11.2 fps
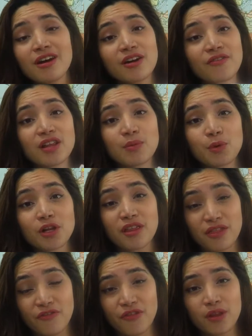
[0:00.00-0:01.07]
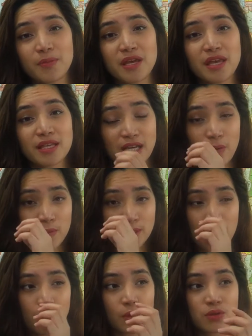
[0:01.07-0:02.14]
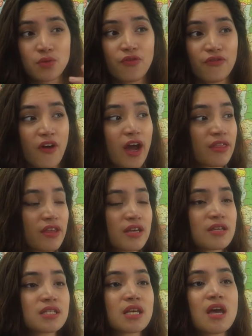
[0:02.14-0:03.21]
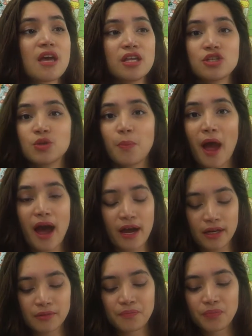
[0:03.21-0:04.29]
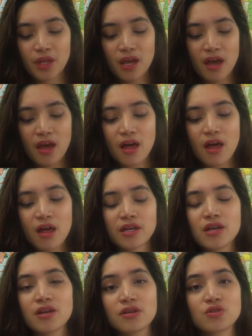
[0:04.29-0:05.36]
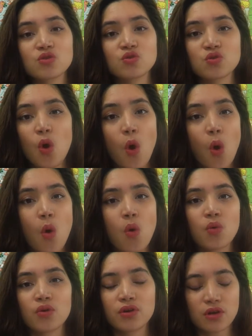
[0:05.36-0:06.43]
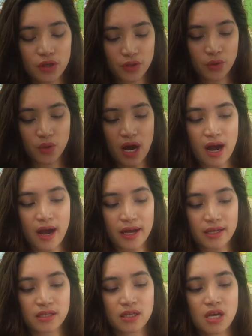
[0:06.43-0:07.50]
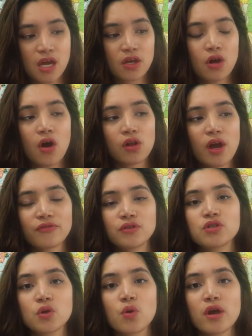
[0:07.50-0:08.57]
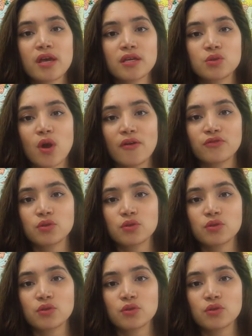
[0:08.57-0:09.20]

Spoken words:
not available in the Philippines. I was able to find this in Japan, and it is so good, you guys. All you have to do is you have